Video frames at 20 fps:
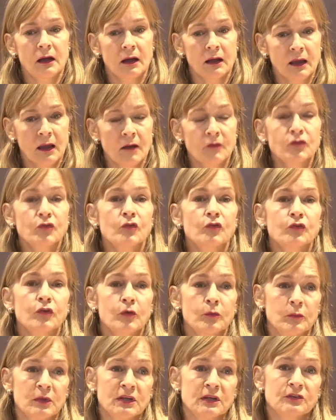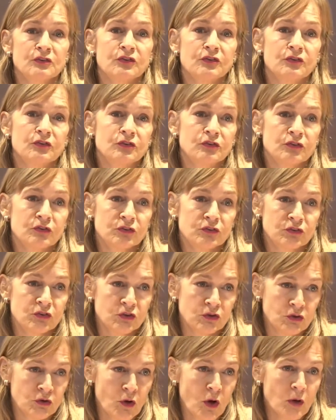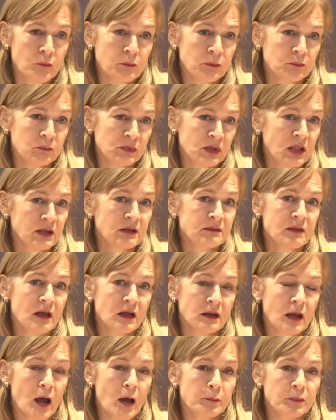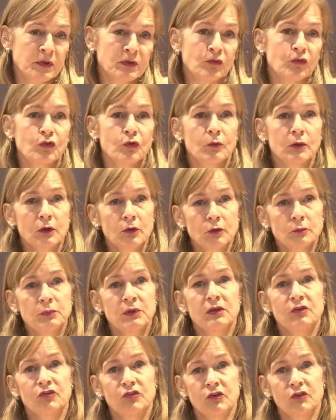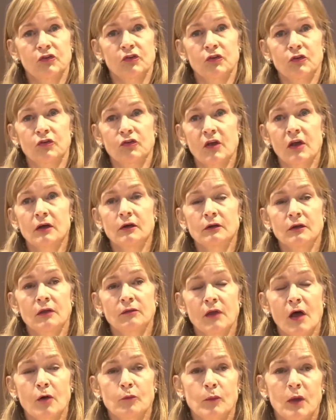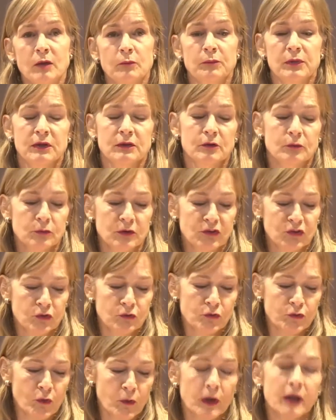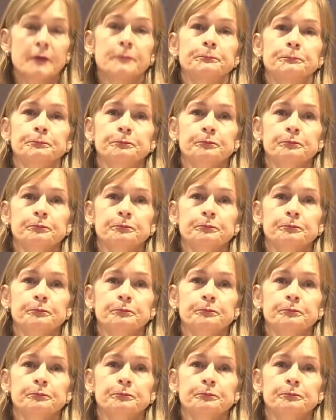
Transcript: council's committed to not letting that happen. So it could be a 6-year cycle, and that might be the reason for it.